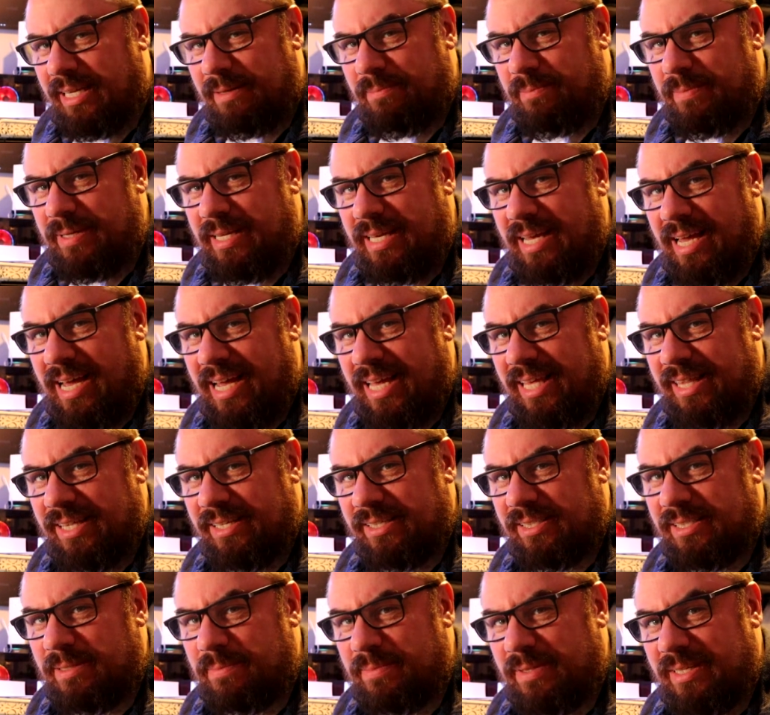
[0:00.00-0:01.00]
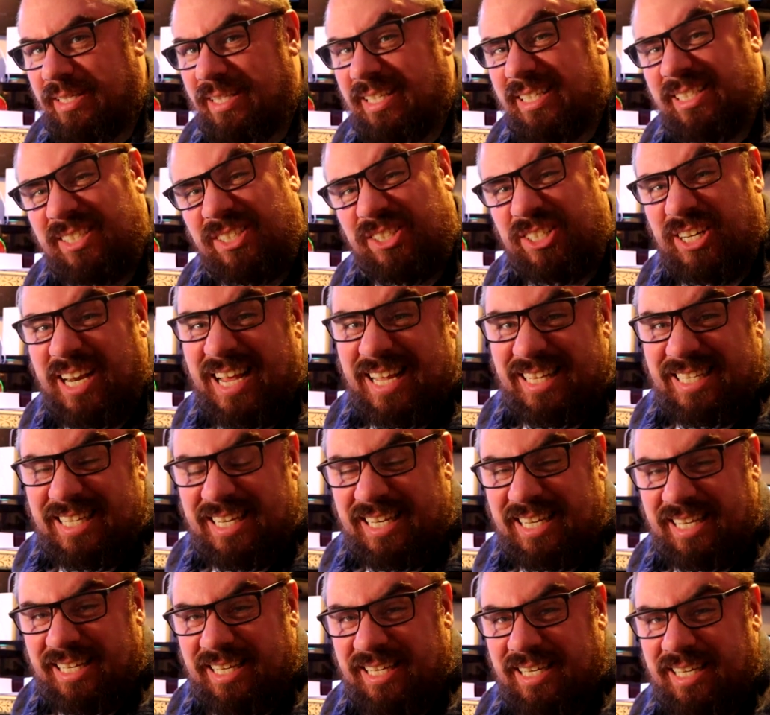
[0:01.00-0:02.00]
can be either something that's
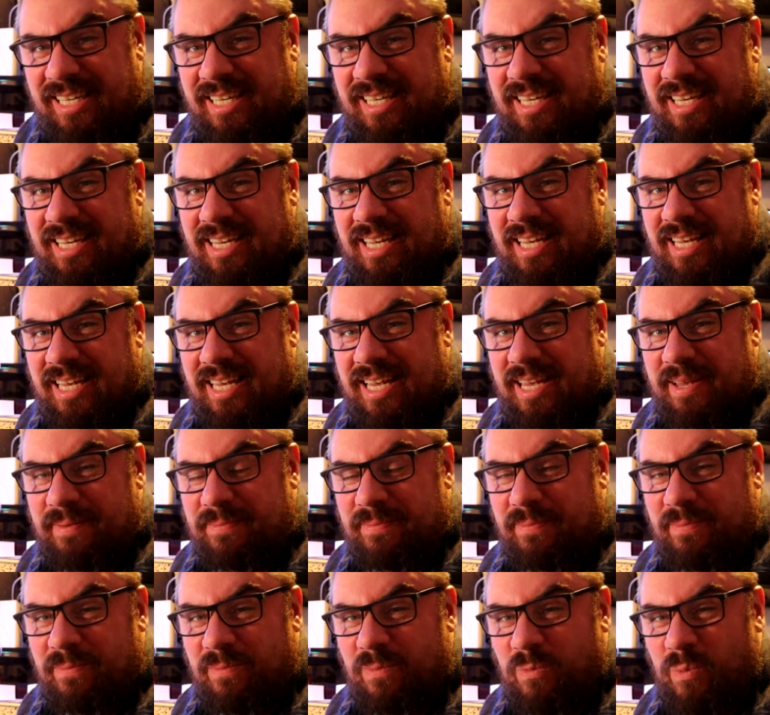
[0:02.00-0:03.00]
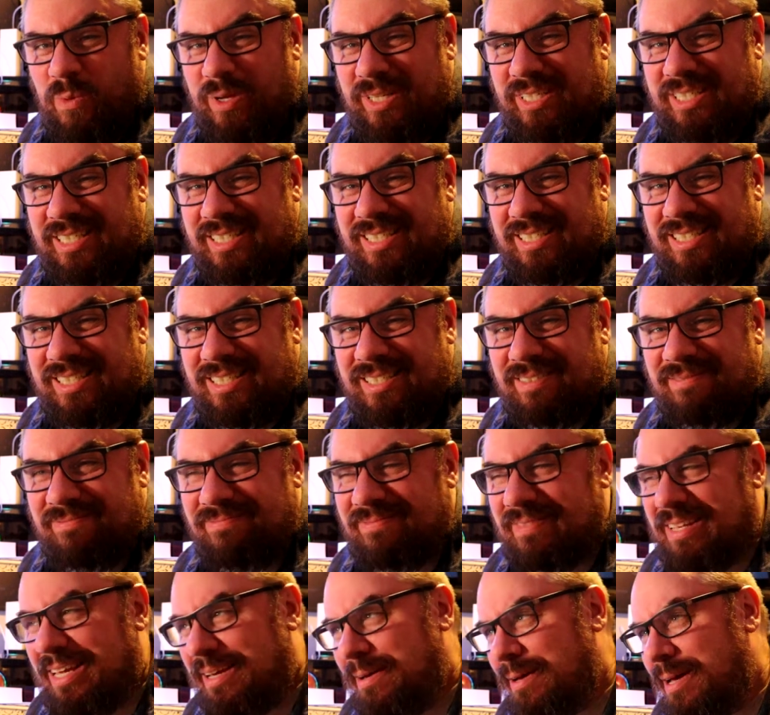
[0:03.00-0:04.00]
genetic, um, which is
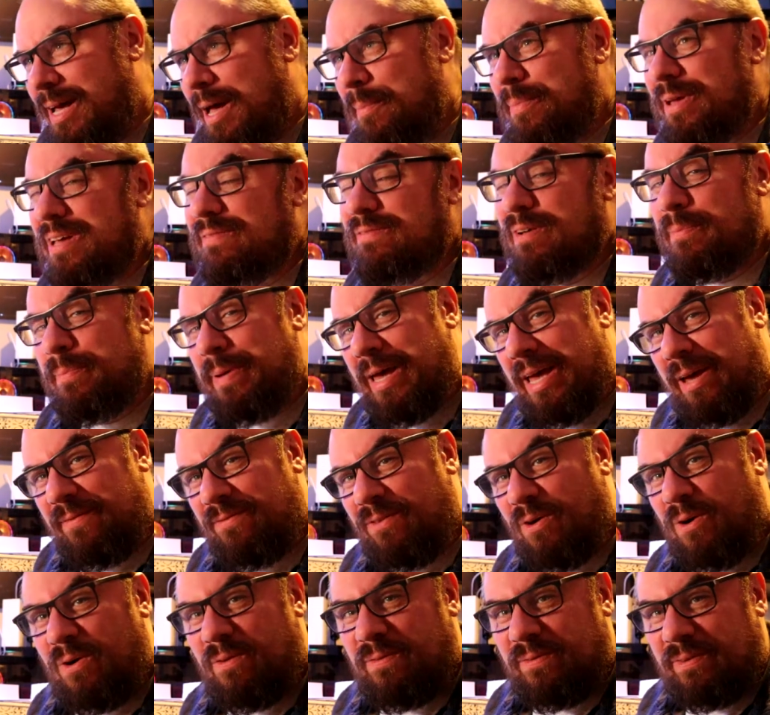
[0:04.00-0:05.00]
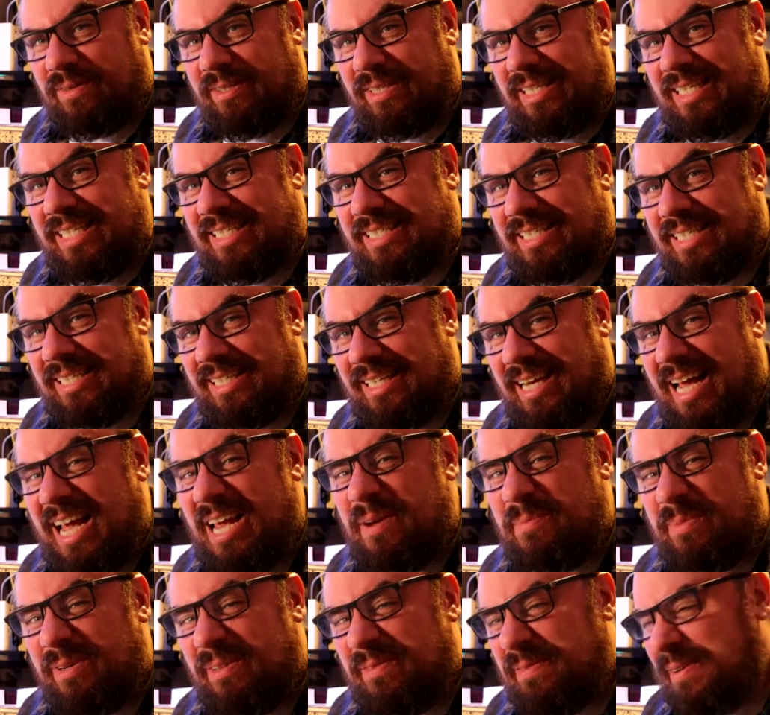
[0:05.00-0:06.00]
a bit of a pitfall for these kind of
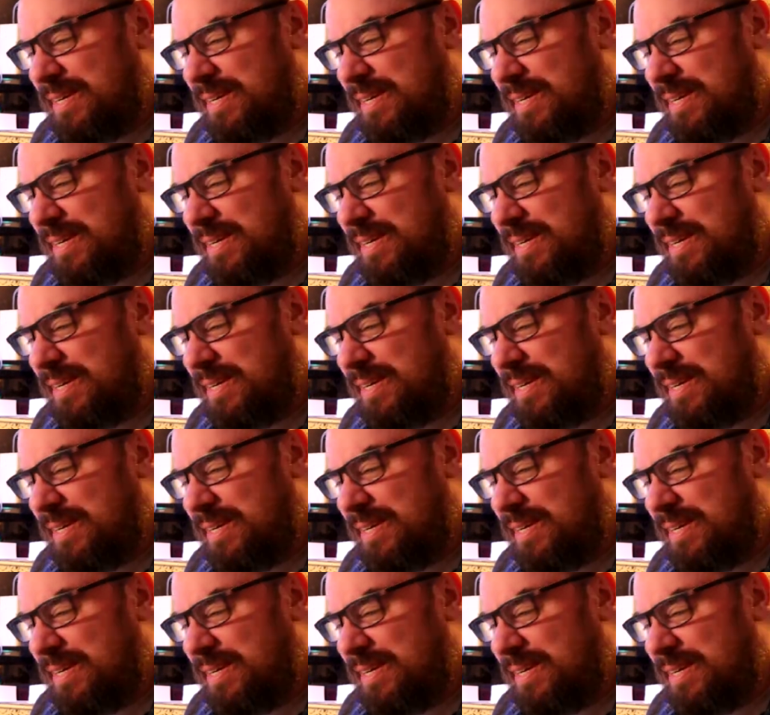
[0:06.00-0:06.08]
hybrid